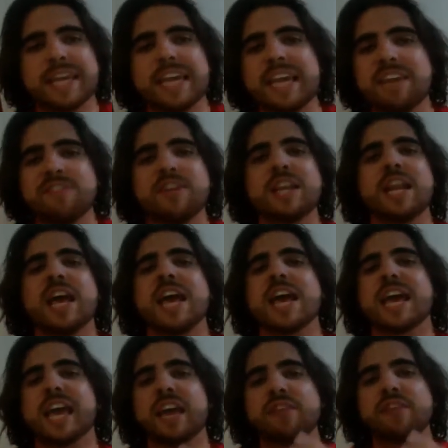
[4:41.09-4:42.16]
even
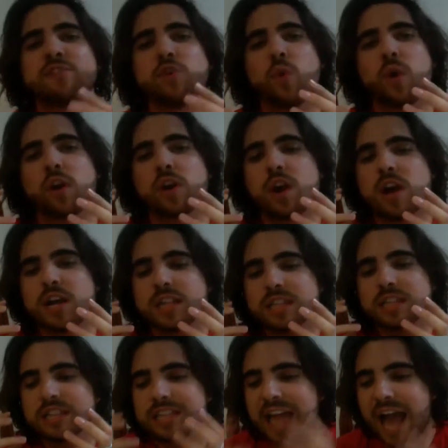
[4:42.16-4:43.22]
if your
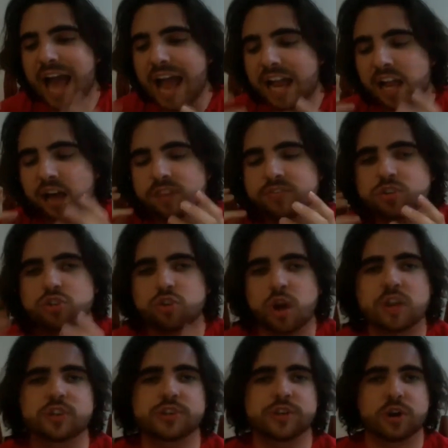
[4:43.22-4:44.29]
lack of
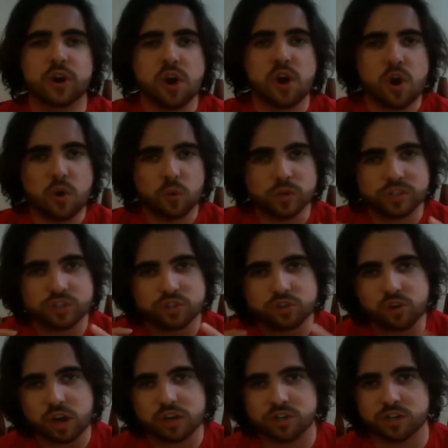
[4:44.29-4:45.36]
structure was
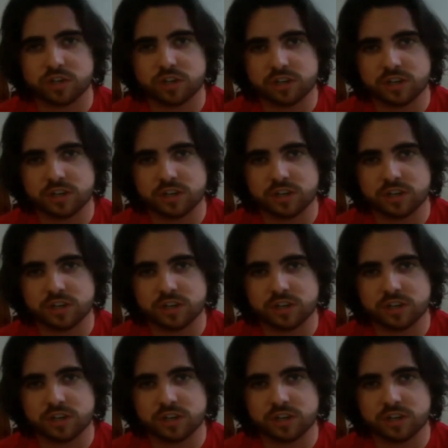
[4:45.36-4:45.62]
structured.